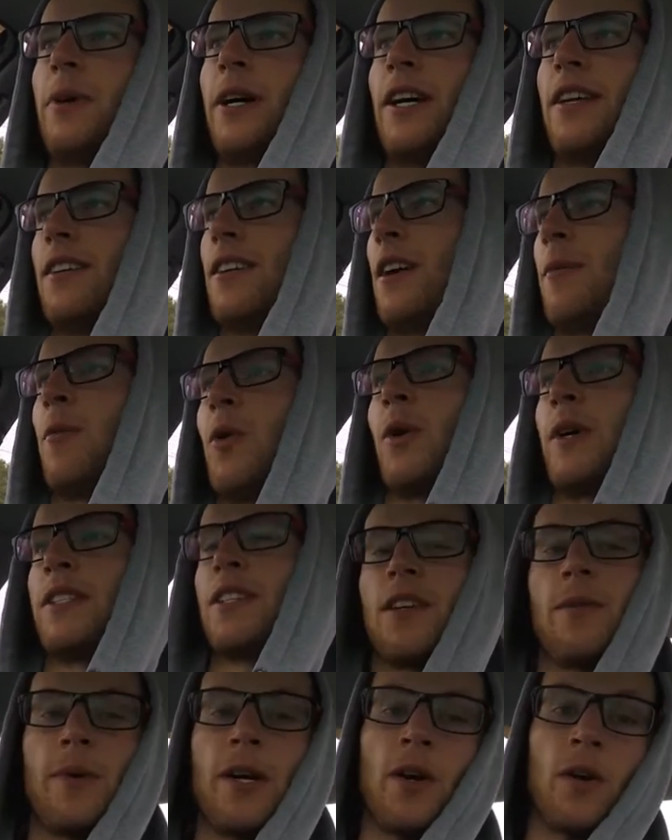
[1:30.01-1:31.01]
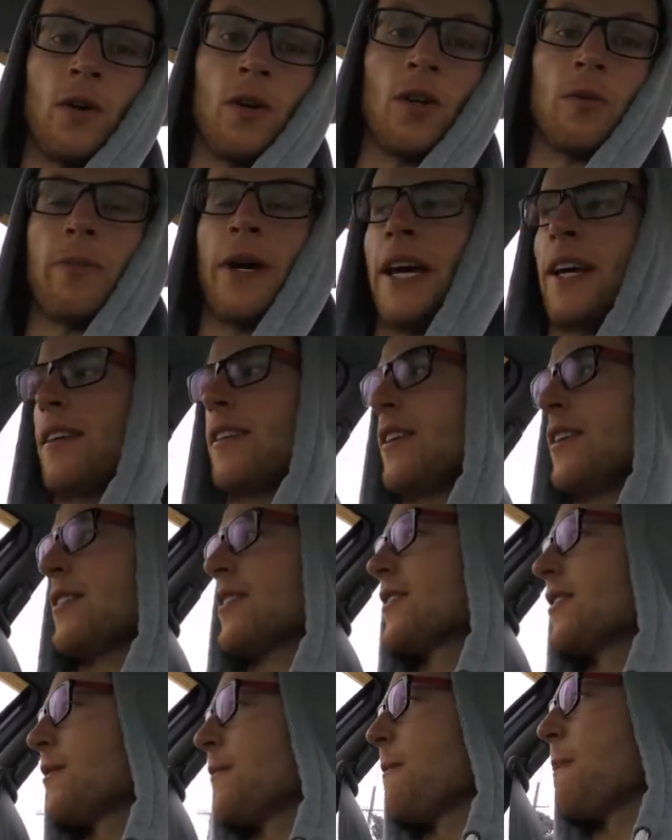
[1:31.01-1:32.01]
but I'm always going to be able to look back at
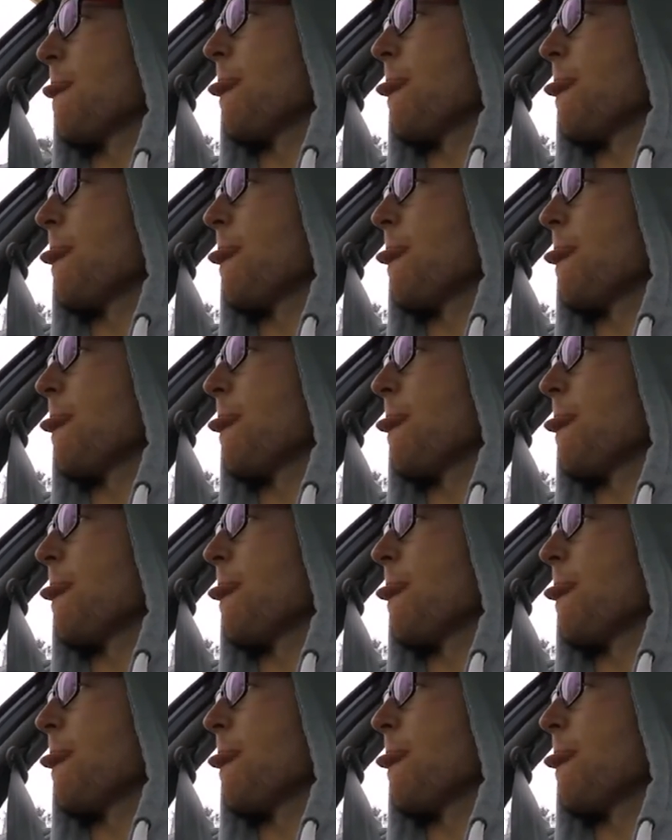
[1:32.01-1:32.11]
this